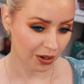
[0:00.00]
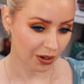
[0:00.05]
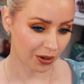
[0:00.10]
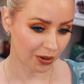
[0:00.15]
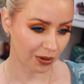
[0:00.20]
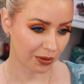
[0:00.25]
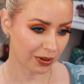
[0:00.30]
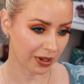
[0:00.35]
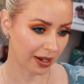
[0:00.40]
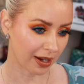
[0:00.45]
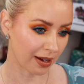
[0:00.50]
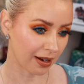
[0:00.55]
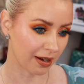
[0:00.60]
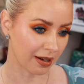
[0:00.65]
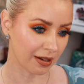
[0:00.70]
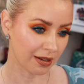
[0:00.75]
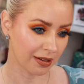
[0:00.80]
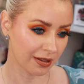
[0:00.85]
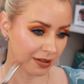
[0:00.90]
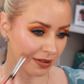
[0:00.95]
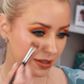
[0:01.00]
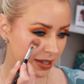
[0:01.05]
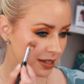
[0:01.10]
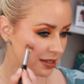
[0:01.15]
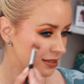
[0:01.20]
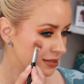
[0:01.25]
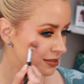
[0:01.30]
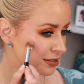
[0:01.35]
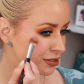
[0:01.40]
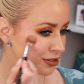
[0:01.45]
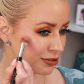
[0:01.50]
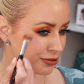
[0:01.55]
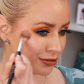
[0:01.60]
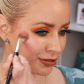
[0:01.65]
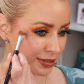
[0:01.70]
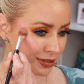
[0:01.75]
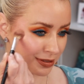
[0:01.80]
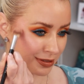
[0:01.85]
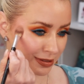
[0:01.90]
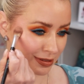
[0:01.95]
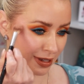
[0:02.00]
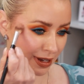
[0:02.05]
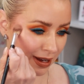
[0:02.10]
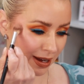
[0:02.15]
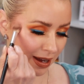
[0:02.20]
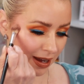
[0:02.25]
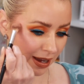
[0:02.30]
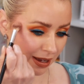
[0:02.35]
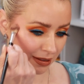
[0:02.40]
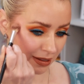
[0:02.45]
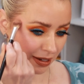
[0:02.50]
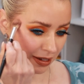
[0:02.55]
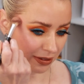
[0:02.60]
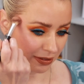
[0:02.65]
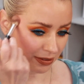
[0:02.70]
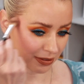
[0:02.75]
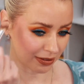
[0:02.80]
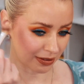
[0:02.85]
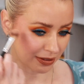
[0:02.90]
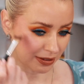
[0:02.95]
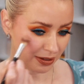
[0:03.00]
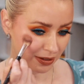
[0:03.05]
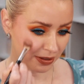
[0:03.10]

Oh yeah, that is, this is a highlighter.